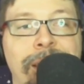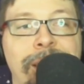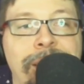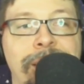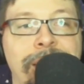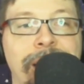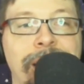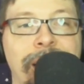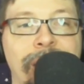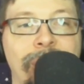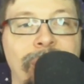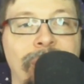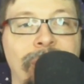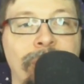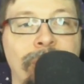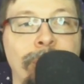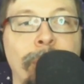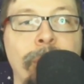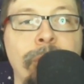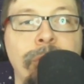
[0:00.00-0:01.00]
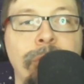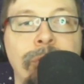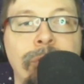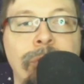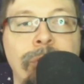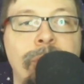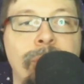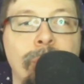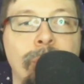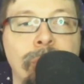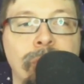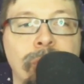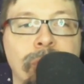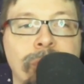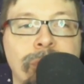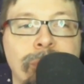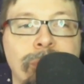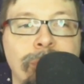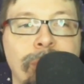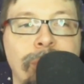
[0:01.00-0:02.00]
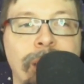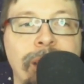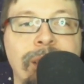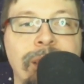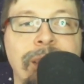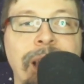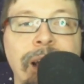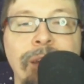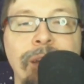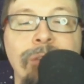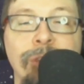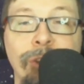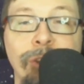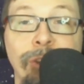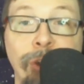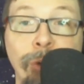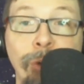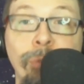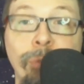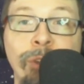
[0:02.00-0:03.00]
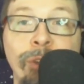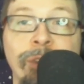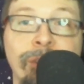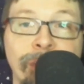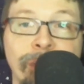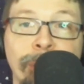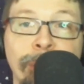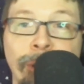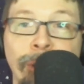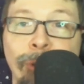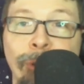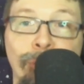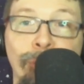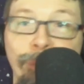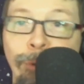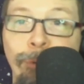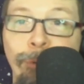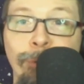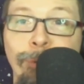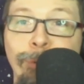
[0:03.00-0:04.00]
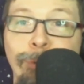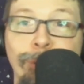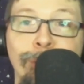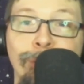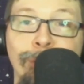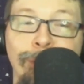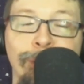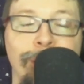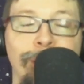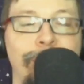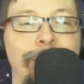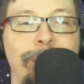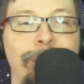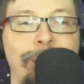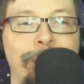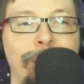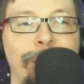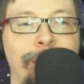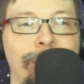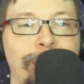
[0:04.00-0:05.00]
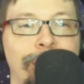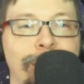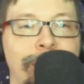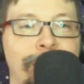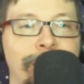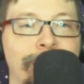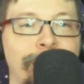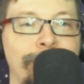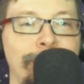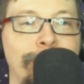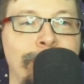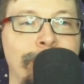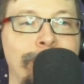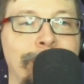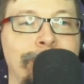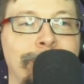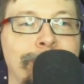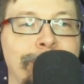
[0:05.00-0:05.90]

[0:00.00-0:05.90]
Now, if Marvel Studios would just get down to using some of those mutants. Come on.